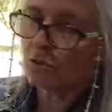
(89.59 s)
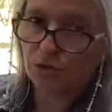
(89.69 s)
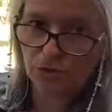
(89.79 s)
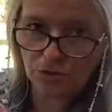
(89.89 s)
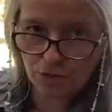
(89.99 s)

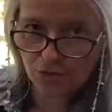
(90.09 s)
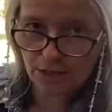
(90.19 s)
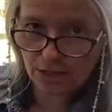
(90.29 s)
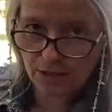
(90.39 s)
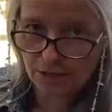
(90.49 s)
2
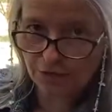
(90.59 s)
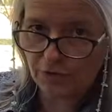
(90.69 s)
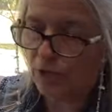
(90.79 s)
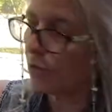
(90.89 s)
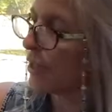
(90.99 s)
strands,
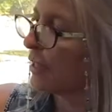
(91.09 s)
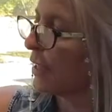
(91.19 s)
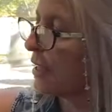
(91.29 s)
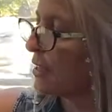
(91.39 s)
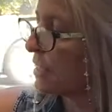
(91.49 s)
fingering and
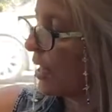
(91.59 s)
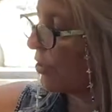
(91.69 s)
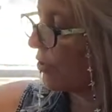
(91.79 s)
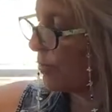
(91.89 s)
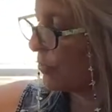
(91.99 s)
lace
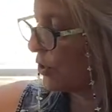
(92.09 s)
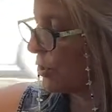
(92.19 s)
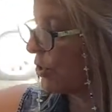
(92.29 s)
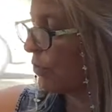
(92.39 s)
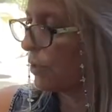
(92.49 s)
together, I'm just
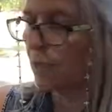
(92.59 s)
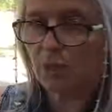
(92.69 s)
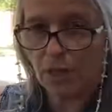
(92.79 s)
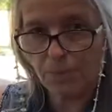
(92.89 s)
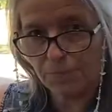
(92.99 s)
doing
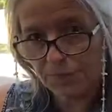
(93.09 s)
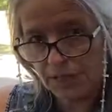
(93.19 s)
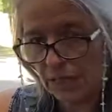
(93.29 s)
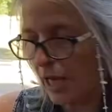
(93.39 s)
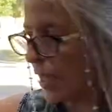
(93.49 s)

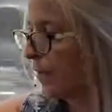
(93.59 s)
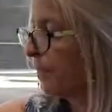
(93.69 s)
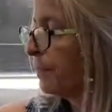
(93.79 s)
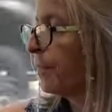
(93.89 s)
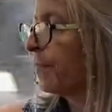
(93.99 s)
DK.
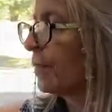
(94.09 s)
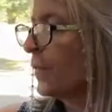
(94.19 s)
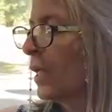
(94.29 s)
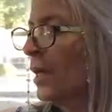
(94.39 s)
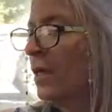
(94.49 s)

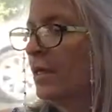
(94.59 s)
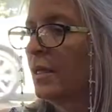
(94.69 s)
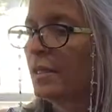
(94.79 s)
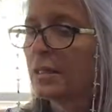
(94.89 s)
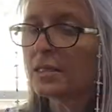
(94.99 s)

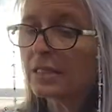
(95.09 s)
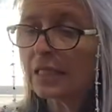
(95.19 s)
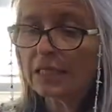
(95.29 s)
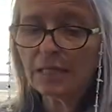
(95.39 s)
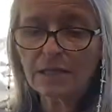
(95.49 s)
This
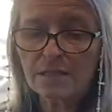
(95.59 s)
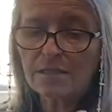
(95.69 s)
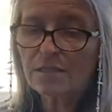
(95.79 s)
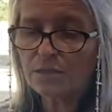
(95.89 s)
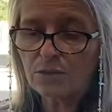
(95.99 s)
linen and
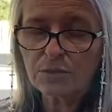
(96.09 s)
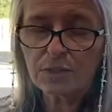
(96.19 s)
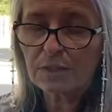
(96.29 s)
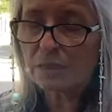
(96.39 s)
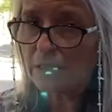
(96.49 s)
silk
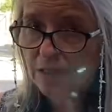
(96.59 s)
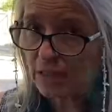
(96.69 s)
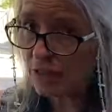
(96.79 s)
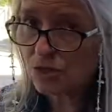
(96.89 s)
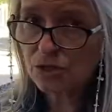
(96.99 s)
is
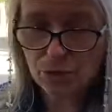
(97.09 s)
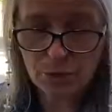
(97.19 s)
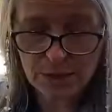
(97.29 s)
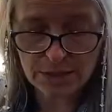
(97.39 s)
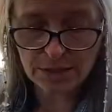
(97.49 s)

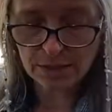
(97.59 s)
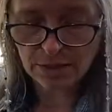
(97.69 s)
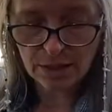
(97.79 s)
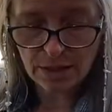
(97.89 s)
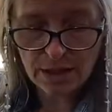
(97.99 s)
exquisite.
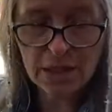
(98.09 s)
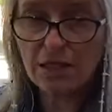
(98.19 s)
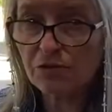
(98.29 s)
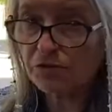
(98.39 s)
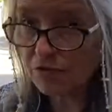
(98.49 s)

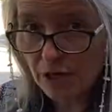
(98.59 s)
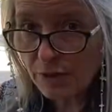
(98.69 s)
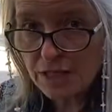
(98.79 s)
It's very